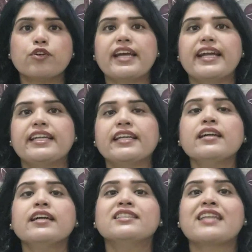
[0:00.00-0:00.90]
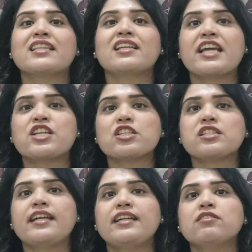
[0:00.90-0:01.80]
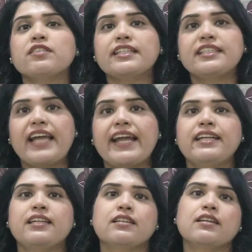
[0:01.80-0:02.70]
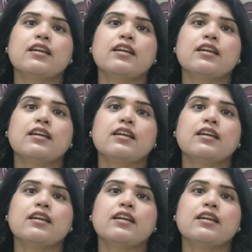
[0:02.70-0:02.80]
forgetting that the legislative intent